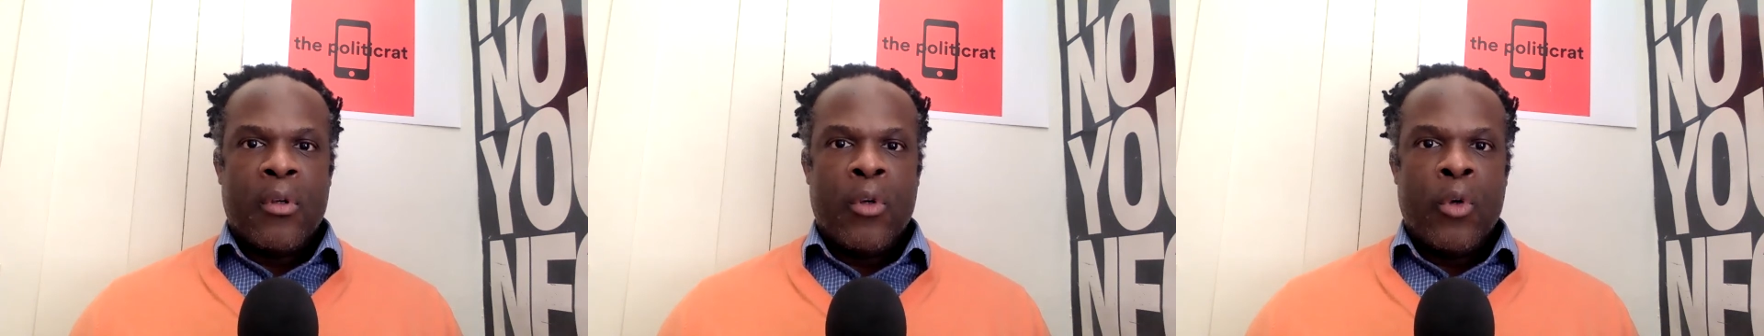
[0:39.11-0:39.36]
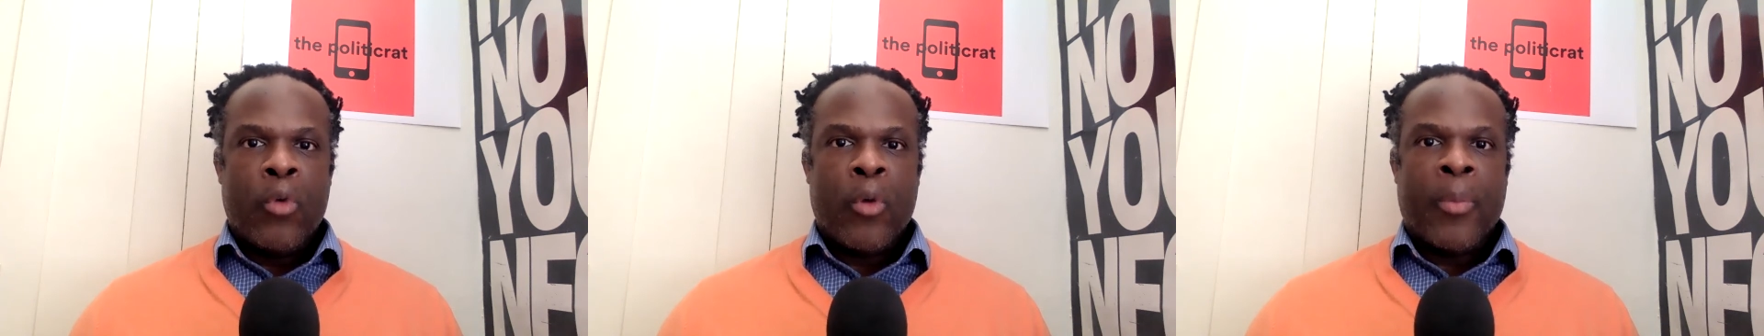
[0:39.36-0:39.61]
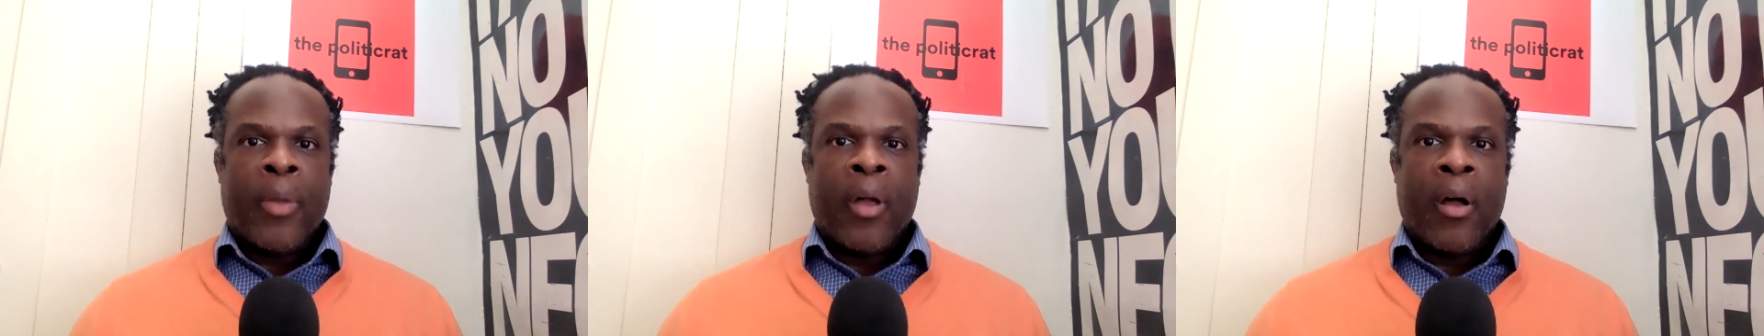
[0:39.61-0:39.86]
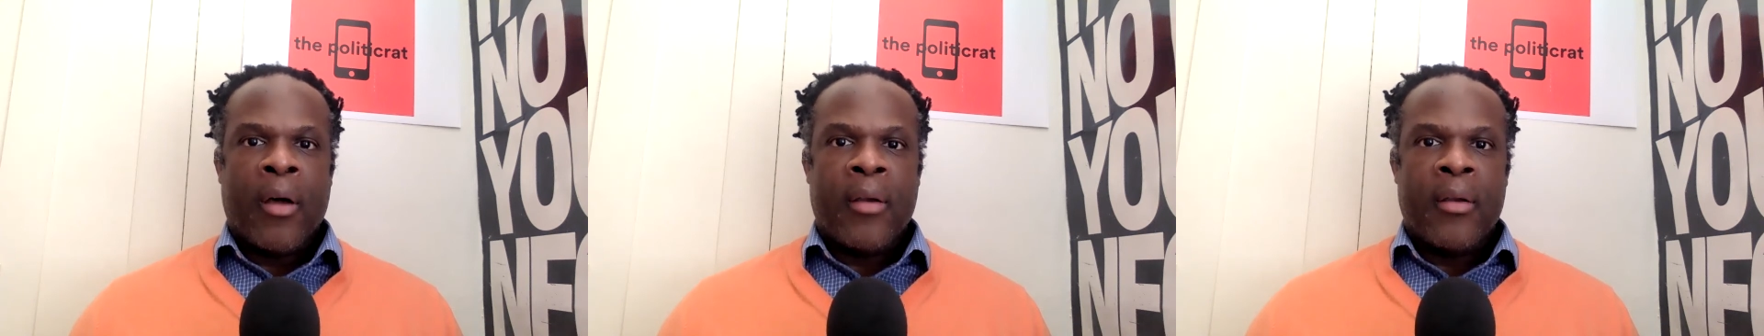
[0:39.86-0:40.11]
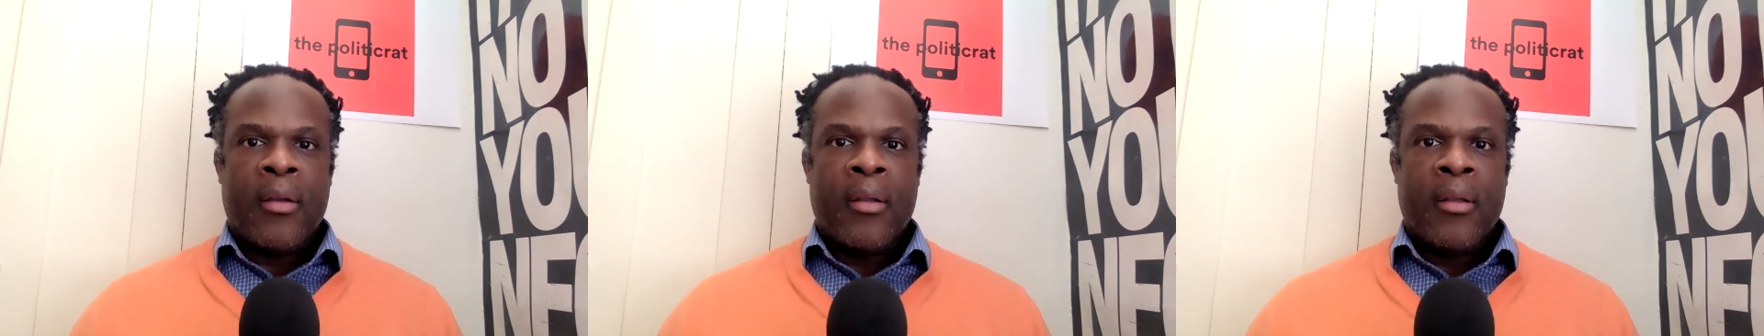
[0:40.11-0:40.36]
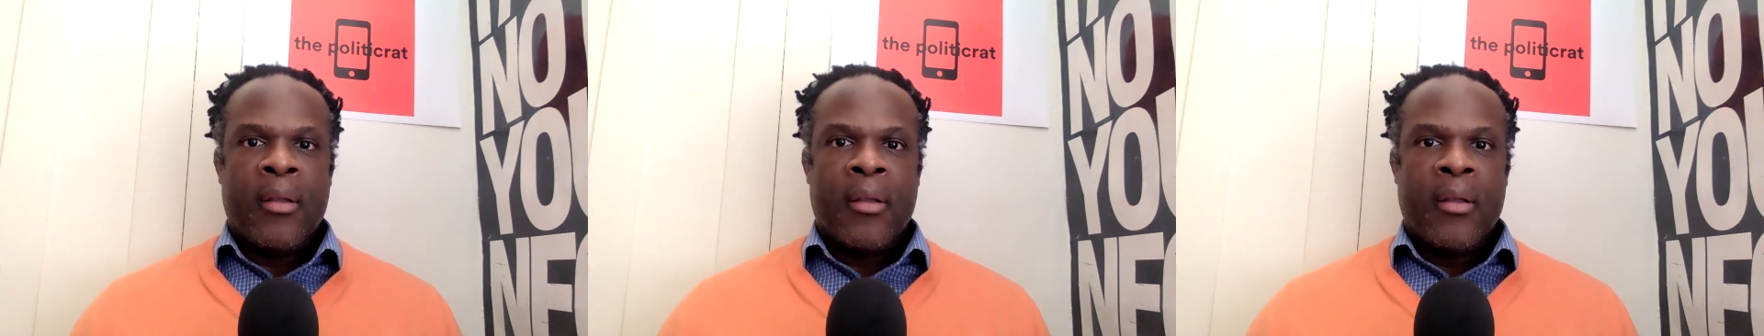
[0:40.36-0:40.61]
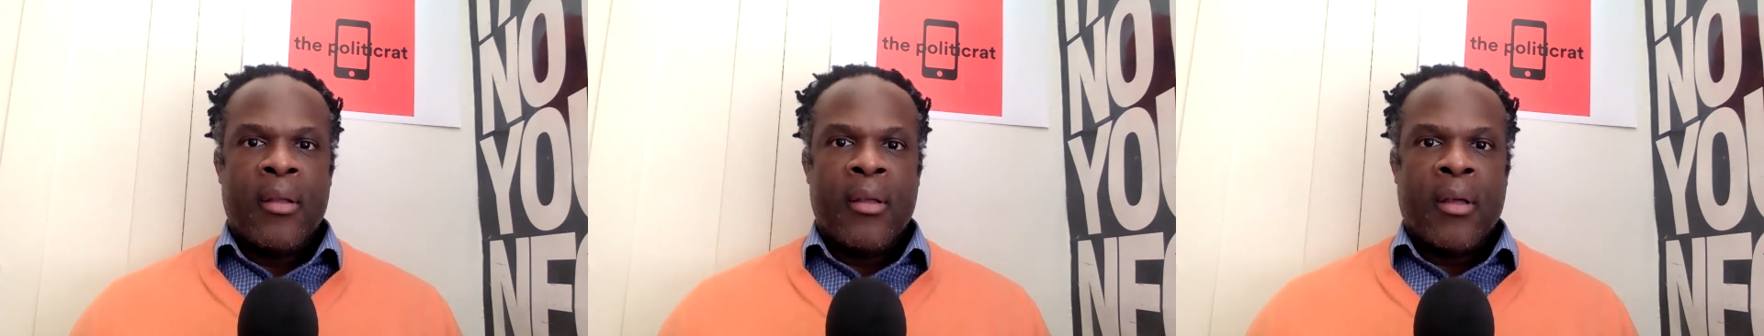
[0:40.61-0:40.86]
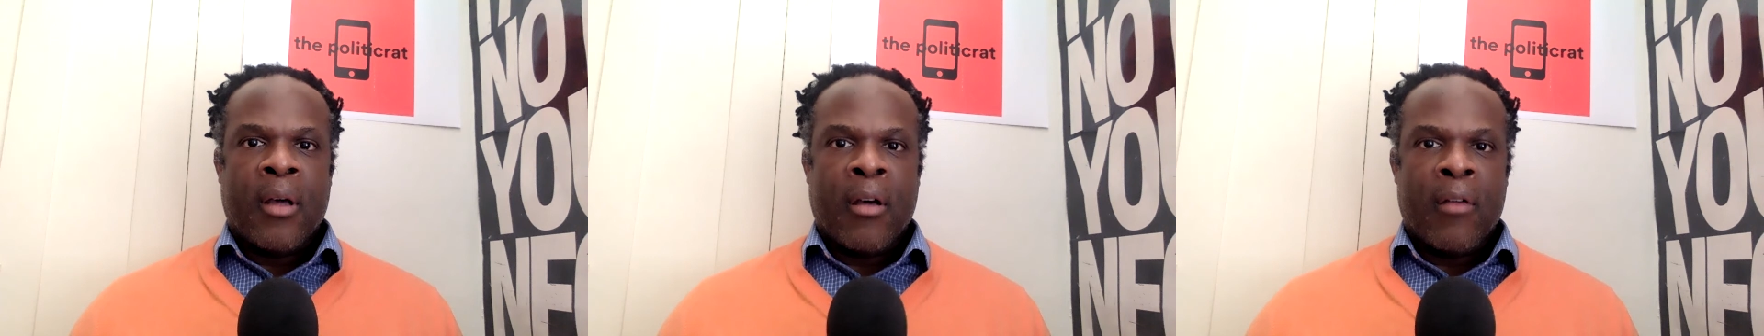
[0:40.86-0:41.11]
who were part
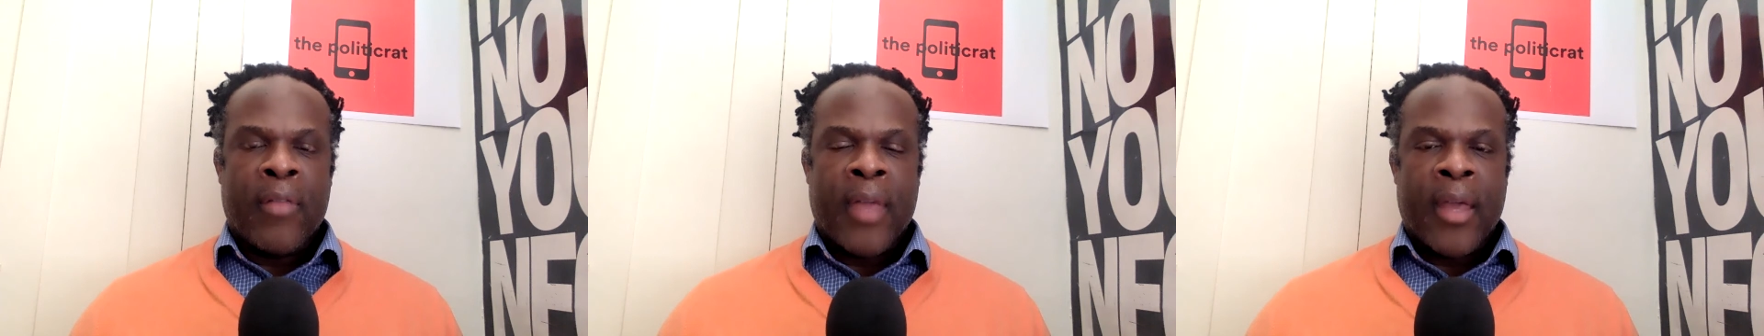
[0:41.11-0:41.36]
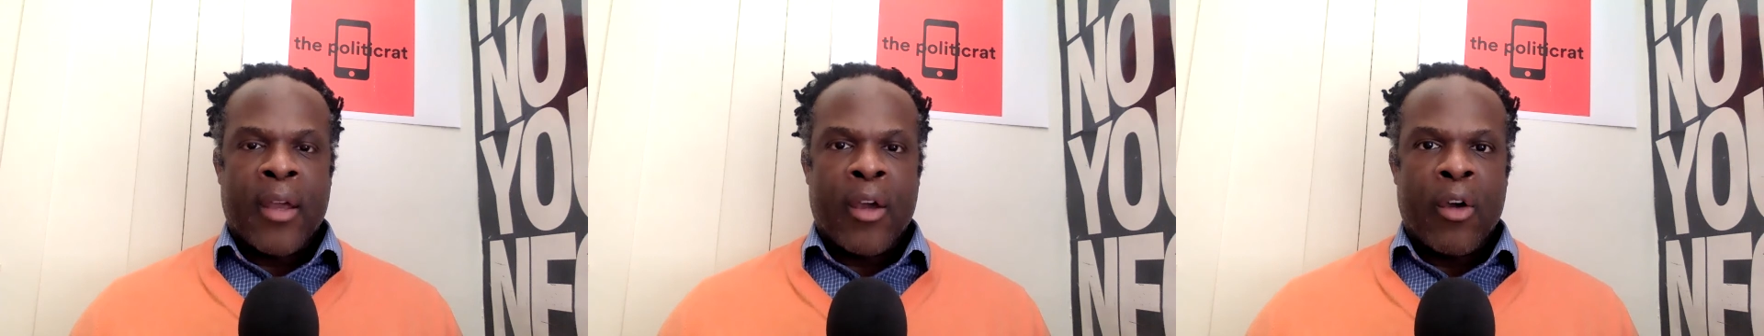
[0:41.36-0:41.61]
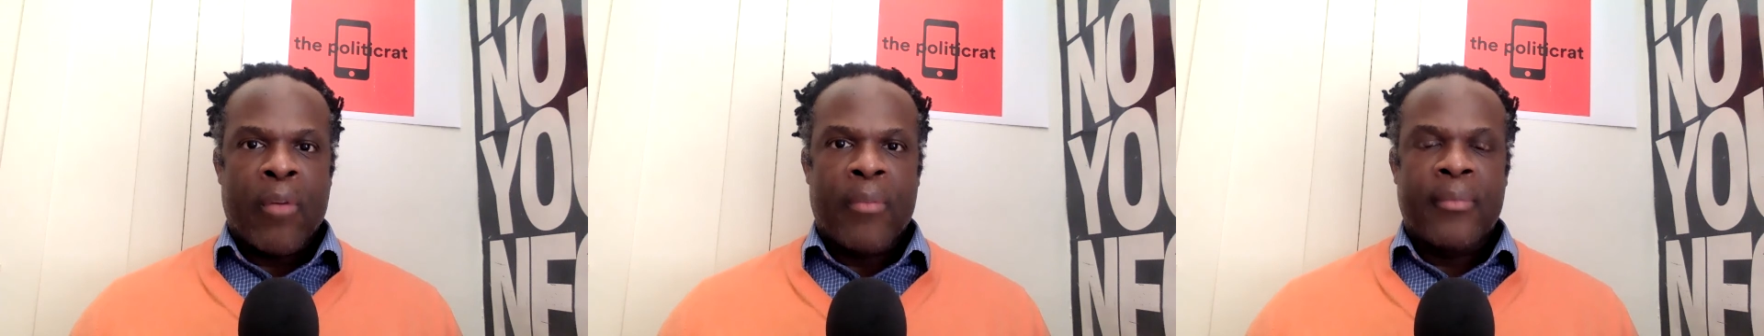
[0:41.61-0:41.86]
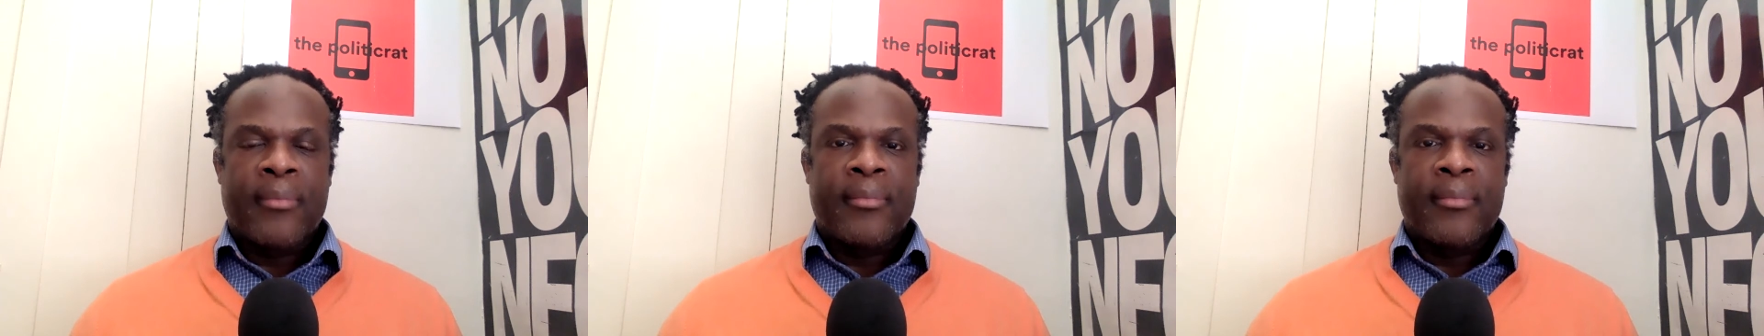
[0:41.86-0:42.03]
of that home.